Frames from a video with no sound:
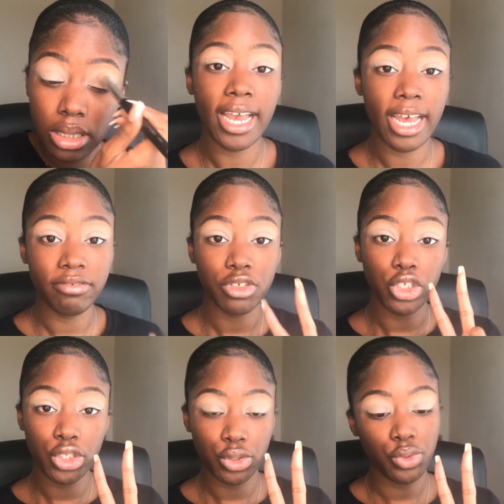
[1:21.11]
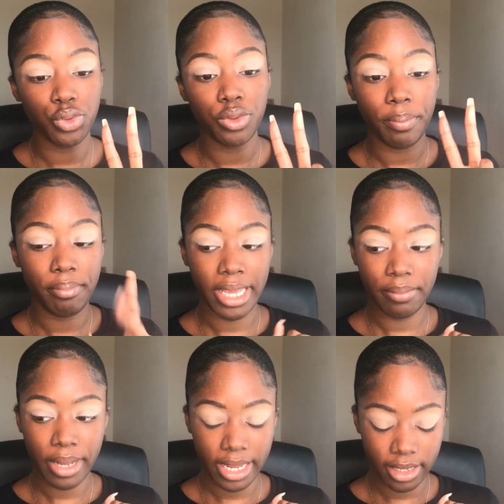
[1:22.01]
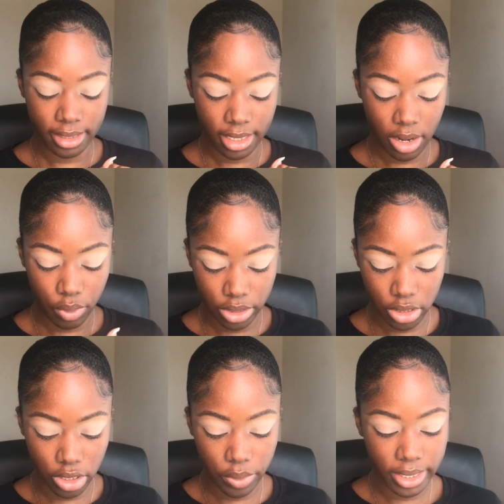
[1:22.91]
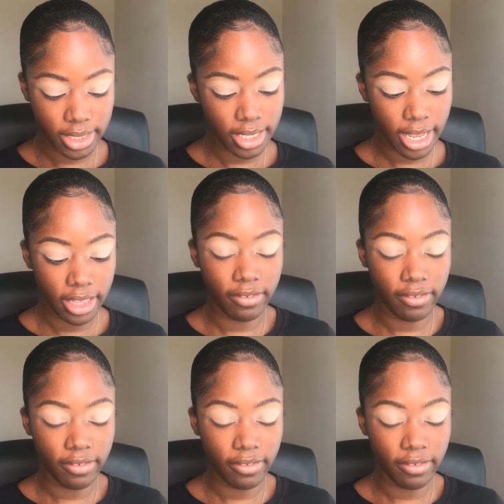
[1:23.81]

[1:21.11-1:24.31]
I have two main palettes that I want to go in today.